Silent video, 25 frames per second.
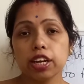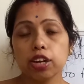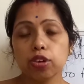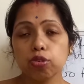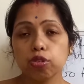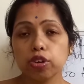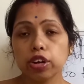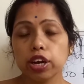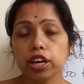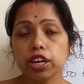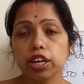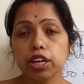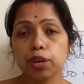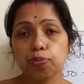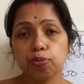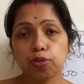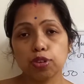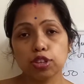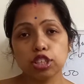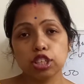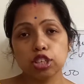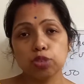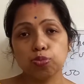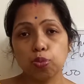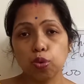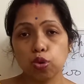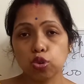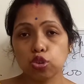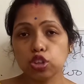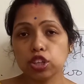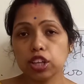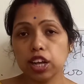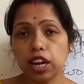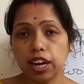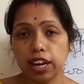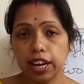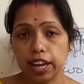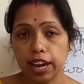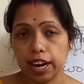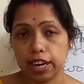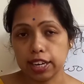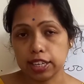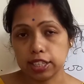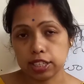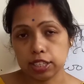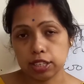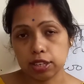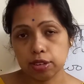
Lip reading: you can deposit both the layers